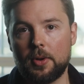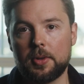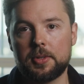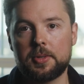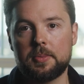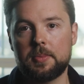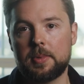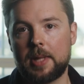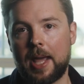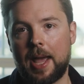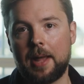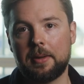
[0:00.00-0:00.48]
got
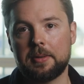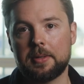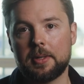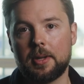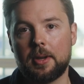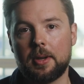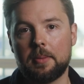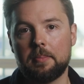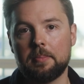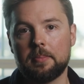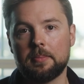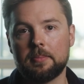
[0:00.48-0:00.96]
some
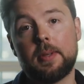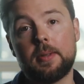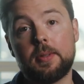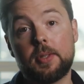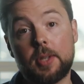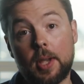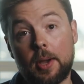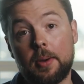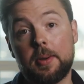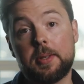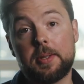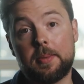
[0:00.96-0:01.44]
downtime.
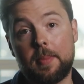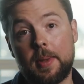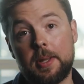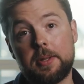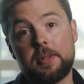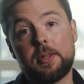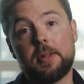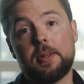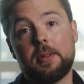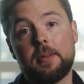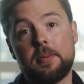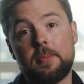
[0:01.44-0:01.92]
So as I
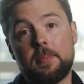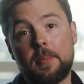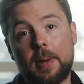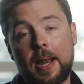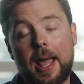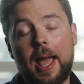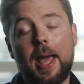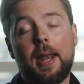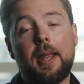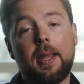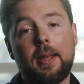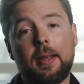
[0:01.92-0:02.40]
mentioned,
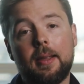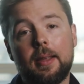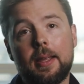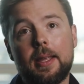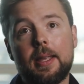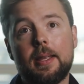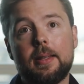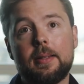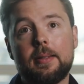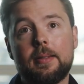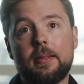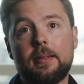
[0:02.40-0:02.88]
planning
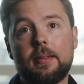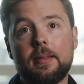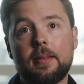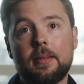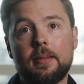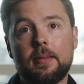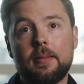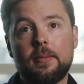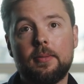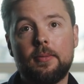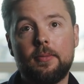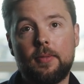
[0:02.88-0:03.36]
is
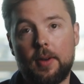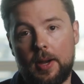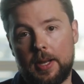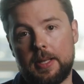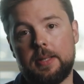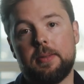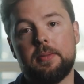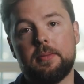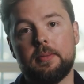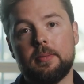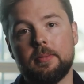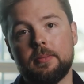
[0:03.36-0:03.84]

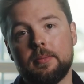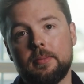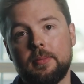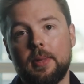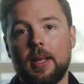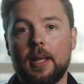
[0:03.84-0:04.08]
vital.